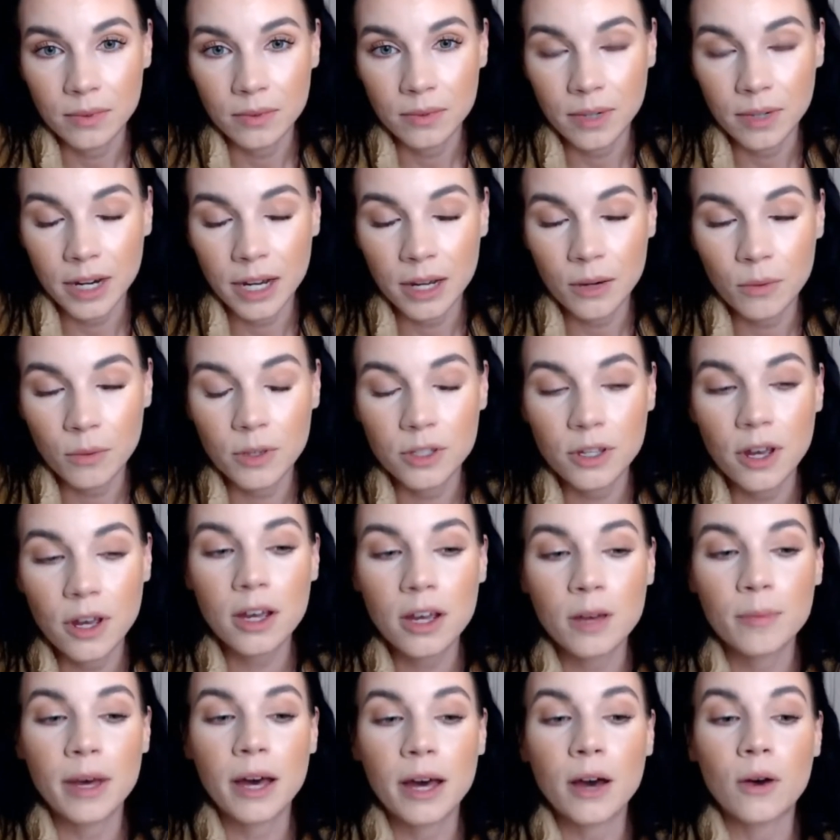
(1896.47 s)
right? We talk
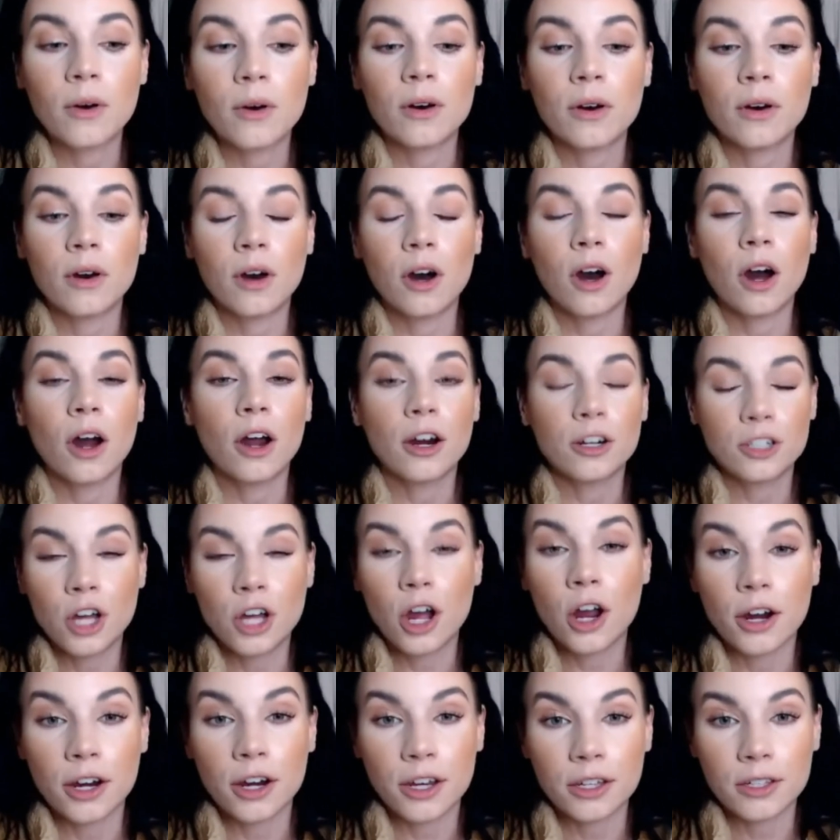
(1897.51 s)
about our
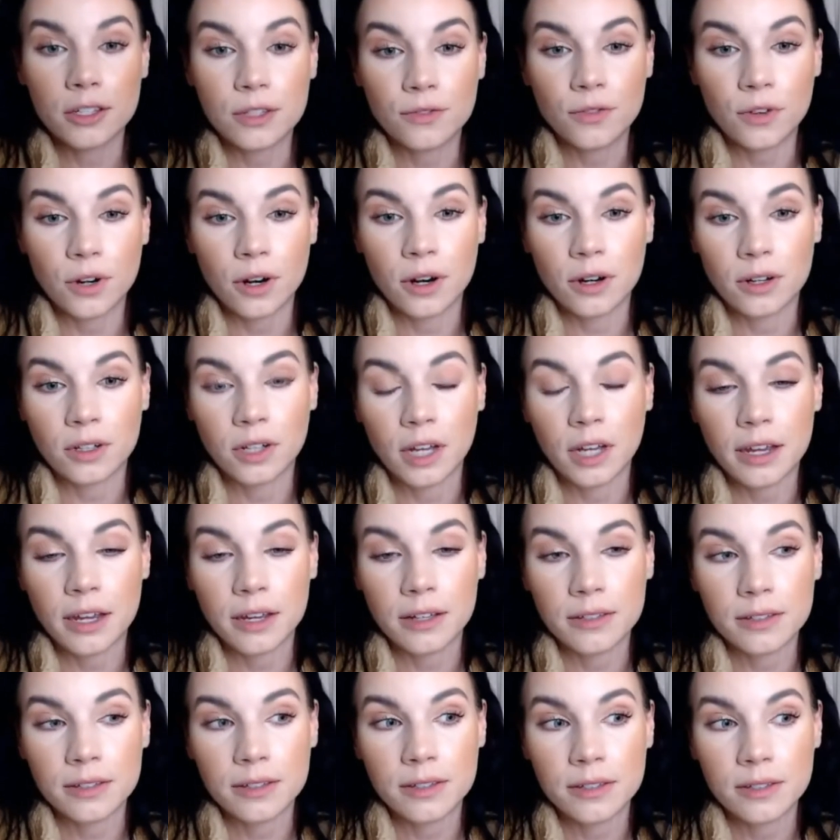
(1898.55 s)
targets for our
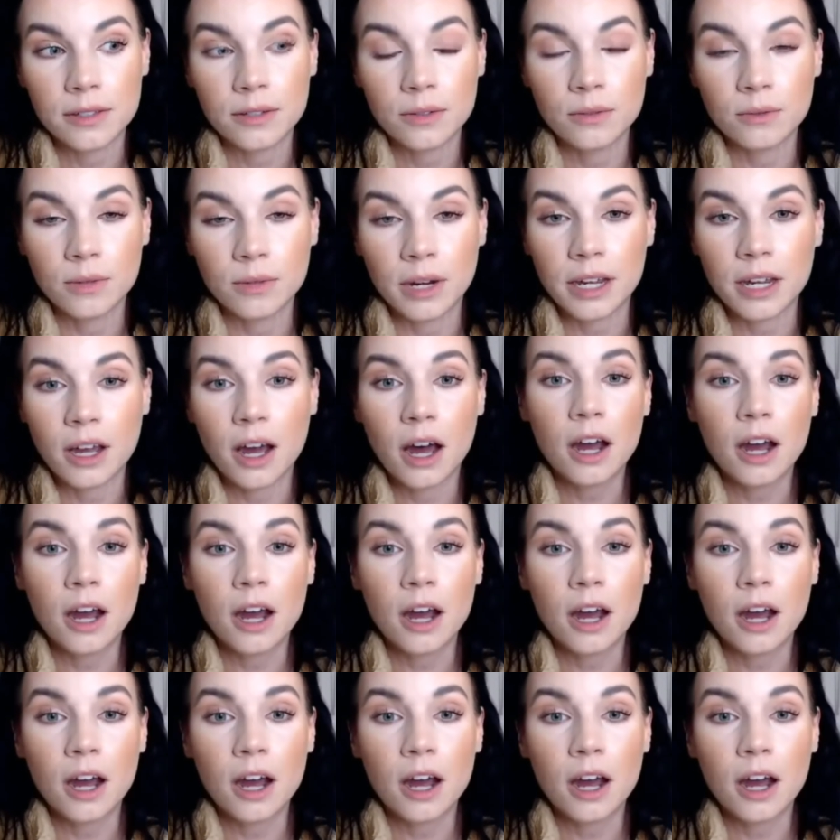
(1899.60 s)
clients, right?